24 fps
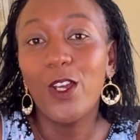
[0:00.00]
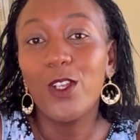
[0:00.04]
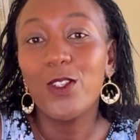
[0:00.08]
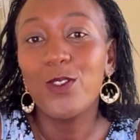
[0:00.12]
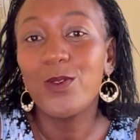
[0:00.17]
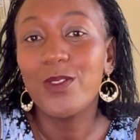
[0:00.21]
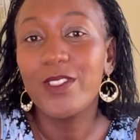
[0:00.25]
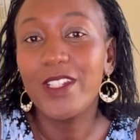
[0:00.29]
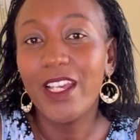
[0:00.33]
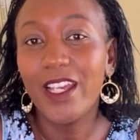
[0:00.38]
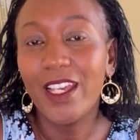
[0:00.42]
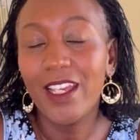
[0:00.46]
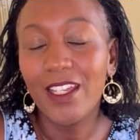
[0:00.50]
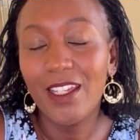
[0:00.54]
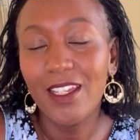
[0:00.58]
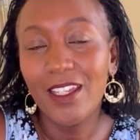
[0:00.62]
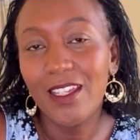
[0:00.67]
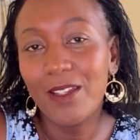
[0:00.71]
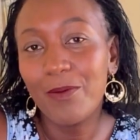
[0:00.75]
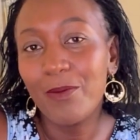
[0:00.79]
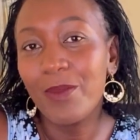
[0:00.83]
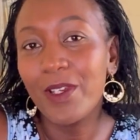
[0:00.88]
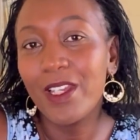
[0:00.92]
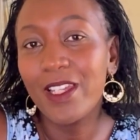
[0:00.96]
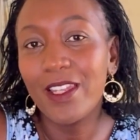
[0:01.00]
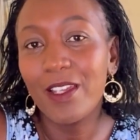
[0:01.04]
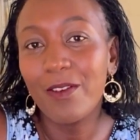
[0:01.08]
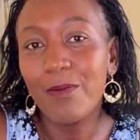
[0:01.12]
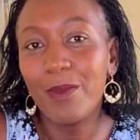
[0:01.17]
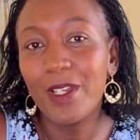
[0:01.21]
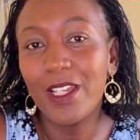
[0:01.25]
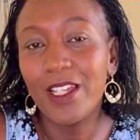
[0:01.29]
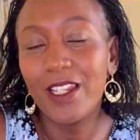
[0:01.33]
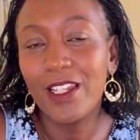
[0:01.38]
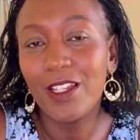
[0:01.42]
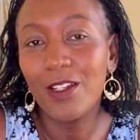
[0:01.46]
Today, being the
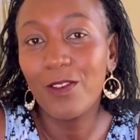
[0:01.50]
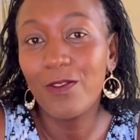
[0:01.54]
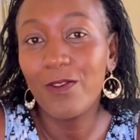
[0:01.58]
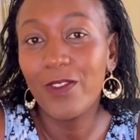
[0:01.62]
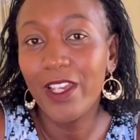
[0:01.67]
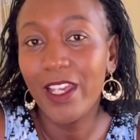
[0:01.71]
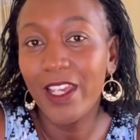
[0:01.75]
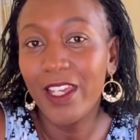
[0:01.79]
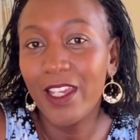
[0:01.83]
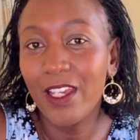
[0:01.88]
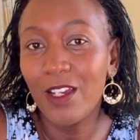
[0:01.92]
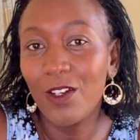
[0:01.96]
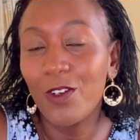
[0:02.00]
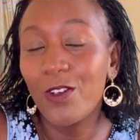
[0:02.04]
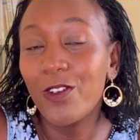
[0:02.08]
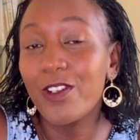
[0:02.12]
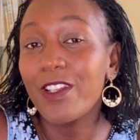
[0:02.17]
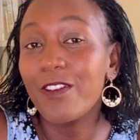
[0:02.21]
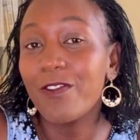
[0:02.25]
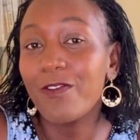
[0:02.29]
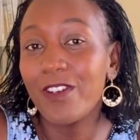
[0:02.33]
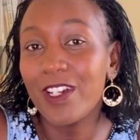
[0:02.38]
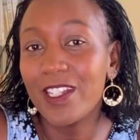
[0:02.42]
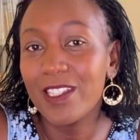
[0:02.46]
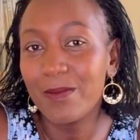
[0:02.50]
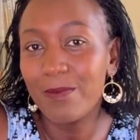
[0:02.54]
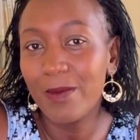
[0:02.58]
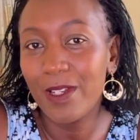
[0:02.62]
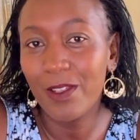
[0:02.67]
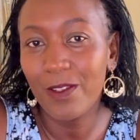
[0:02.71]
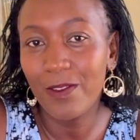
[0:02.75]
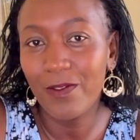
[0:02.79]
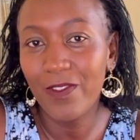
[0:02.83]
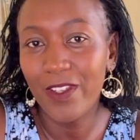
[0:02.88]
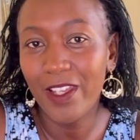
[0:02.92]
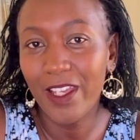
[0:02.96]
beginning of the year or the first month
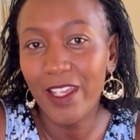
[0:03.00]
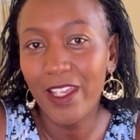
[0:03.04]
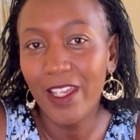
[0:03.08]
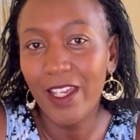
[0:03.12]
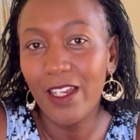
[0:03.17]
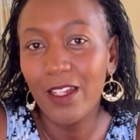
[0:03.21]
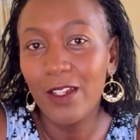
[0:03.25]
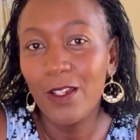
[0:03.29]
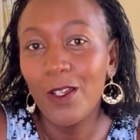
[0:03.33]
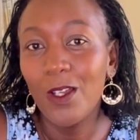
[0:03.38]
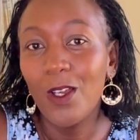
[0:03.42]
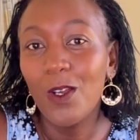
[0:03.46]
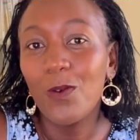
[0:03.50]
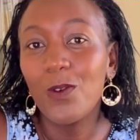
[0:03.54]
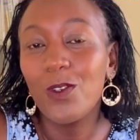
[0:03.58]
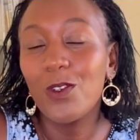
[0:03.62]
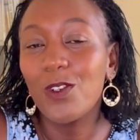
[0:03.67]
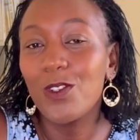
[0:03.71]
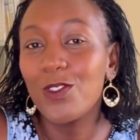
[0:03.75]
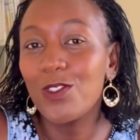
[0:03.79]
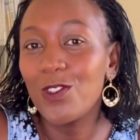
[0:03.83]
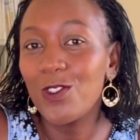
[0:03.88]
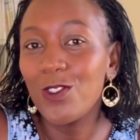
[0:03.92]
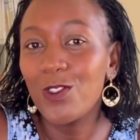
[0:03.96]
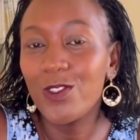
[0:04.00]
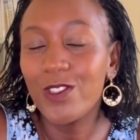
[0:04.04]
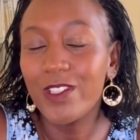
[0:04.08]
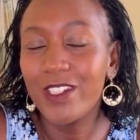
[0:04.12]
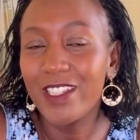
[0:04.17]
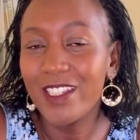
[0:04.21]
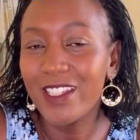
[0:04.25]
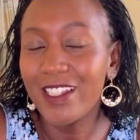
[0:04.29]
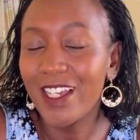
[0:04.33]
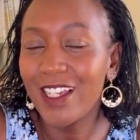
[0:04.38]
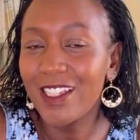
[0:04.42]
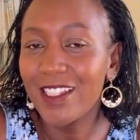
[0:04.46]
of the year, we continue to
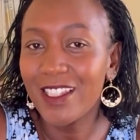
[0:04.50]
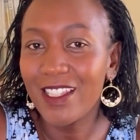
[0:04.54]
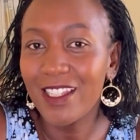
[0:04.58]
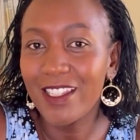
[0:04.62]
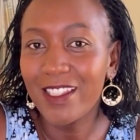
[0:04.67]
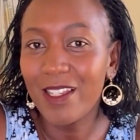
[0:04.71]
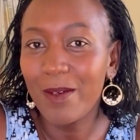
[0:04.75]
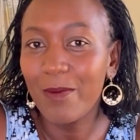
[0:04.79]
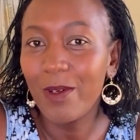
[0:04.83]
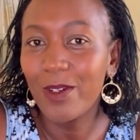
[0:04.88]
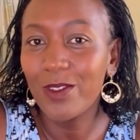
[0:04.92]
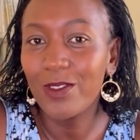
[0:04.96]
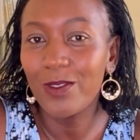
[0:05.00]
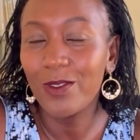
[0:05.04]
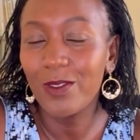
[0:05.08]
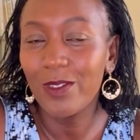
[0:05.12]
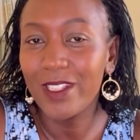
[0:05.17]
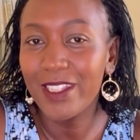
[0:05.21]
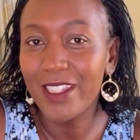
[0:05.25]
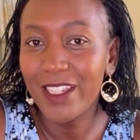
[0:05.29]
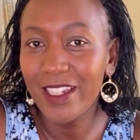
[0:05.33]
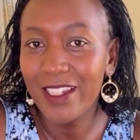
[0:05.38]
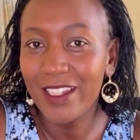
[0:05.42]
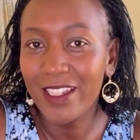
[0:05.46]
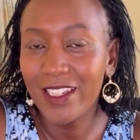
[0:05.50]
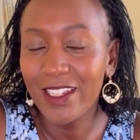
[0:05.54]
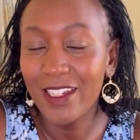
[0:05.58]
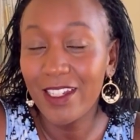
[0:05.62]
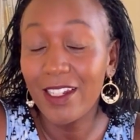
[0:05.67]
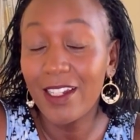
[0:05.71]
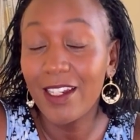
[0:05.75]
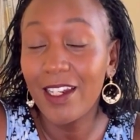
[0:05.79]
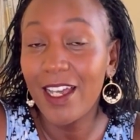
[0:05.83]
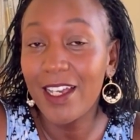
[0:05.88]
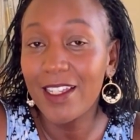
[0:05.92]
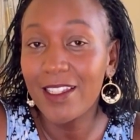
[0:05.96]
discuss things about goal setting.
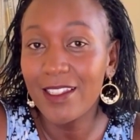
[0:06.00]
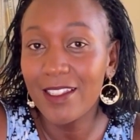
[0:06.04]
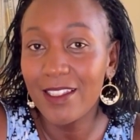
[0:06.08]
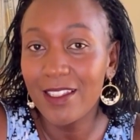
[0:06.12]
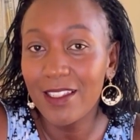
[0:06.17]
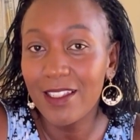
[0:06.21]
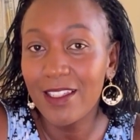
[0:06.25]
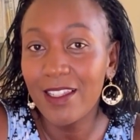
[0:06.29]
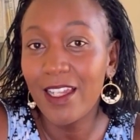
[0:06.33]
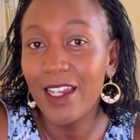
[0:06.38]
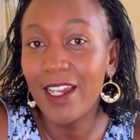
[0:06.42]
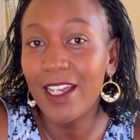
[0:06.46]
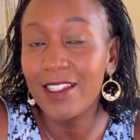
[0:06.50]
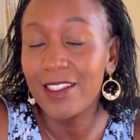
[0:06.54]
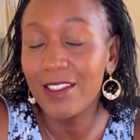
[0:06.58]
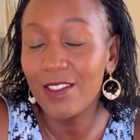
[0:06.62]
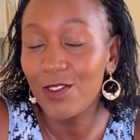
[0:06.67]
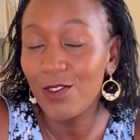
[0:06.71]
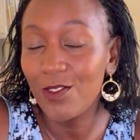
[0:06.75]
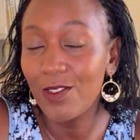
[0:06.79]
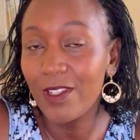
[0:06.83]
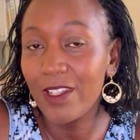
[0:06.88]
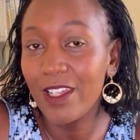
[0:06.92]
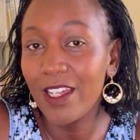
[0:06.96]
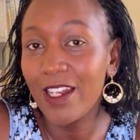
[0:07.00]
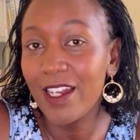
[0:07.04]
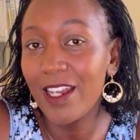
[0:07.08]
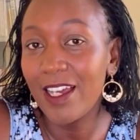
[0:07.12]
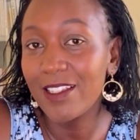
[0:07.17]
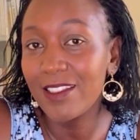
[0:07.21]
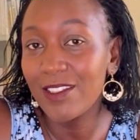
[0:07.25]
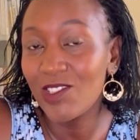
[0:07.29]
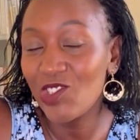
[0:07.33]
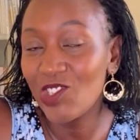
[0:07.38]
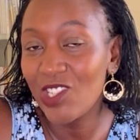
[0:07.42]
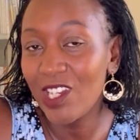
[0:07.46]
The
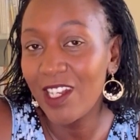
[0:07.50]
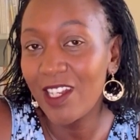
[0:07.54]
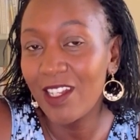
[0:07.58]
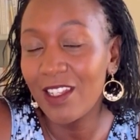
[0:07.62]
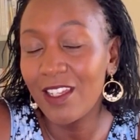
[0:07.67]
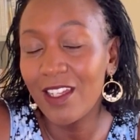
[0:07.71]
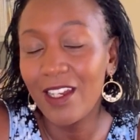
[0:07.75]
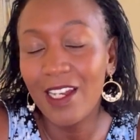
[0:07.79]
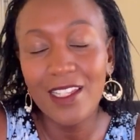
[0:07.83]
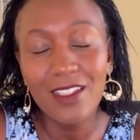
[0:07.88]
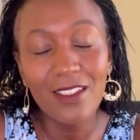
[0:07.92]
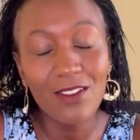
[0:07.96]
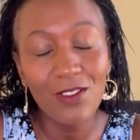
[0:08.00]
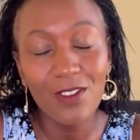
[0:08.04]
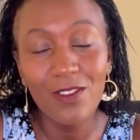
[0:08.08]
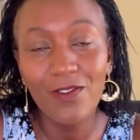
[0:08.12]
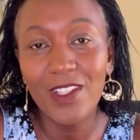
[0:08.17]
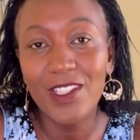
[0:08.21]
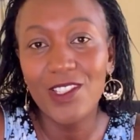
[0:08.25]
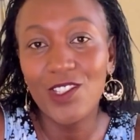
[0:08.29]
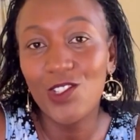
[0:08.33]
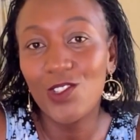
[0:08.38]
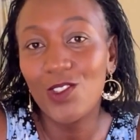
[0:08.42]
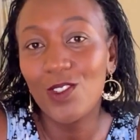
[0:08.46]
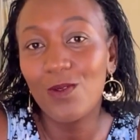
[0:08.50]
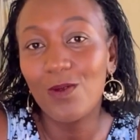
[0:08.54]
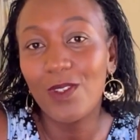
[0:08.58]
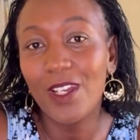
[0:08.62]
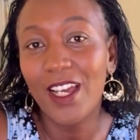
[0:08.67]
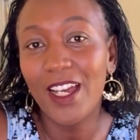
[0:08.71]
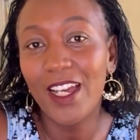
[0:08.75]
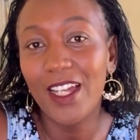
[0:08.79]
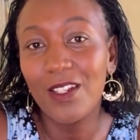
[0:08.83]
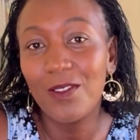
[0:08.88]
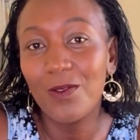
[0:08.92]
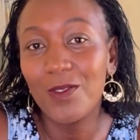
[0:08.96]
last conversation we
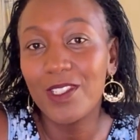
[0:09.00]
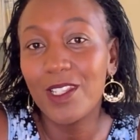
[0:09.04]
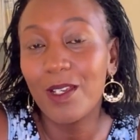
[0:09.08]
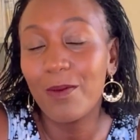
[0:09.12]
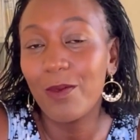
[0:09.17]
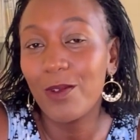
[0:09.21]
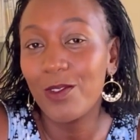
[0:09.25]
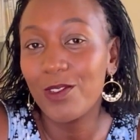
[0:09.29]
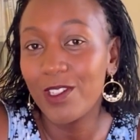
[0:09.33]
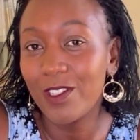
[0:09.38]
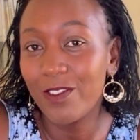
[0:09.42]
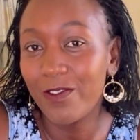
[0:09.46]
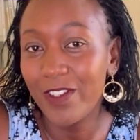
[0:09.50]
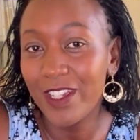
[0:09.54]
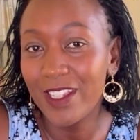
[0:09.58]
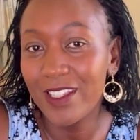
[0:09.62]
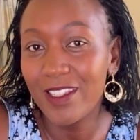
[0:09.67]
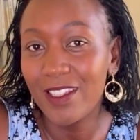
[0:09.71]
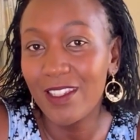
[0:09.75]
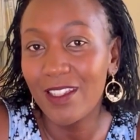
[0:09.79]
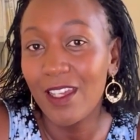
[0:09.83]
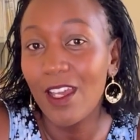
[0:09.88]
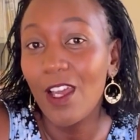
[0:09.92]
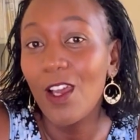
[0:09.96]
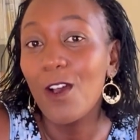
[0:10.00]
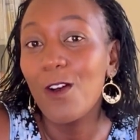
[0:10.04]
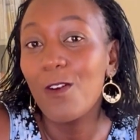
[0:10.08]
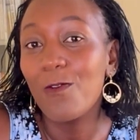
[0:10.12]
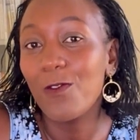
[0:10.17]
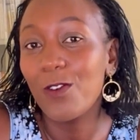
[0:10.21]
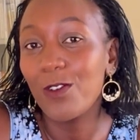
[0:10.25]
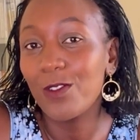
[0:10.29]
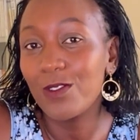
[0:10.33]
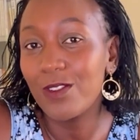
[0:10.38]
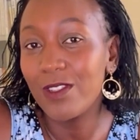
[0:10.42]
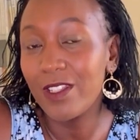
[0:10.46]
had was about investing
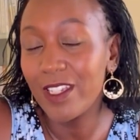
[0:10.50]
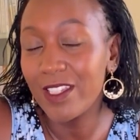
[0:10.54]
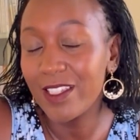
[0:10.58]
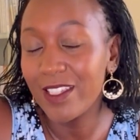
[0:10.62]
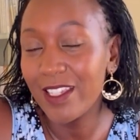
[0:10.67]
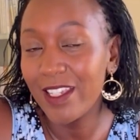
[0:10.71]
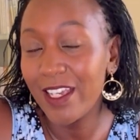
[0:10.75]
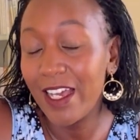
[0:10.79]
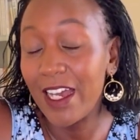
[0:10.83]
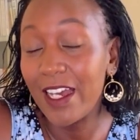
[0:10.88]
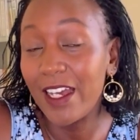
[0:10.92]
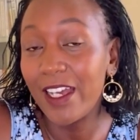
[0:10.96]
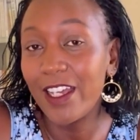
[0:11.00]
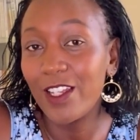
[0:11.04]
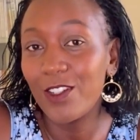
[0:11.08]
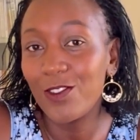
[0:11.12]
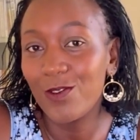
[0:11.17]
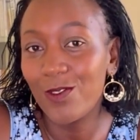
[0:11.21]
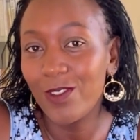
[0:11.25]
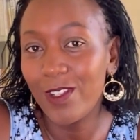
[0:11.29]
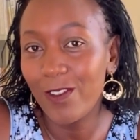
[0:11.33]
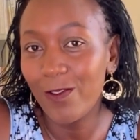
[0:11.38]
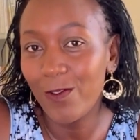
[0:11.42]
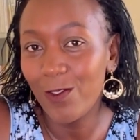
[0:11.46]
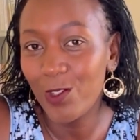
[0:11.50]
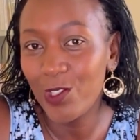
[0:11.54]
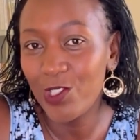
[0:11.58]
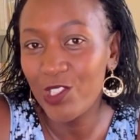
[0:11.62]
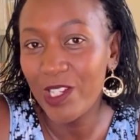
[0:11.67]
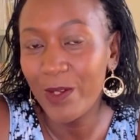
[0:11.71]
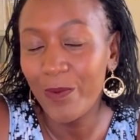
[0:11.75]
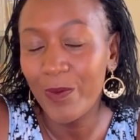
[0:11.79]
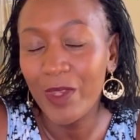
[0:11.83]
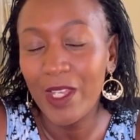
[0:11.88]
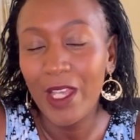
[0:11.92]
for this year into the future.